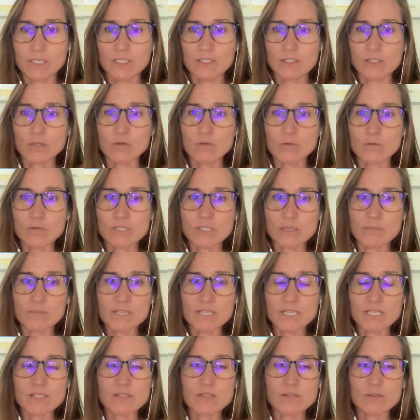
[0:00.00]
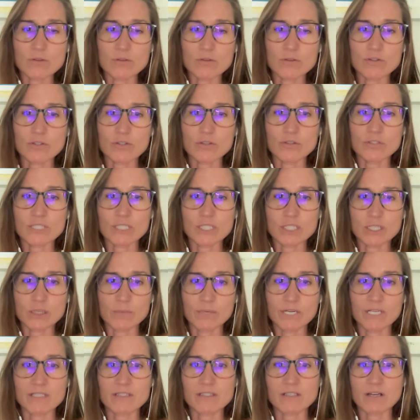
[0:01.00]
So, some of these social
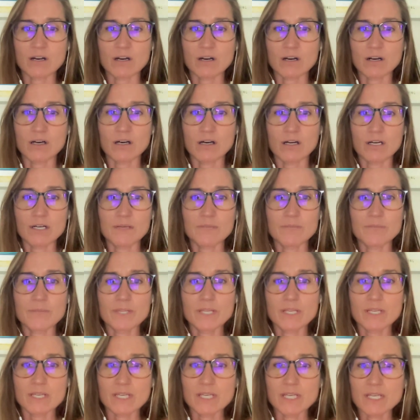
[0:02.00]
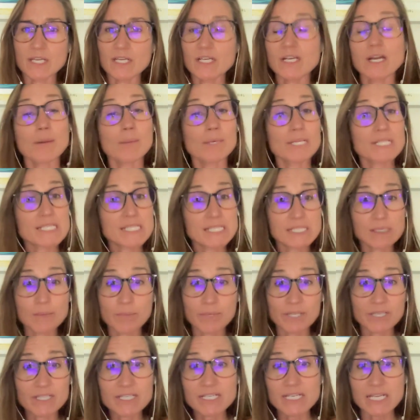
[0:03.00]
determinants are economic
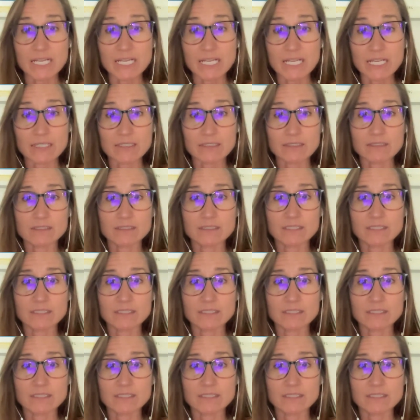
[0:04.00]
stability,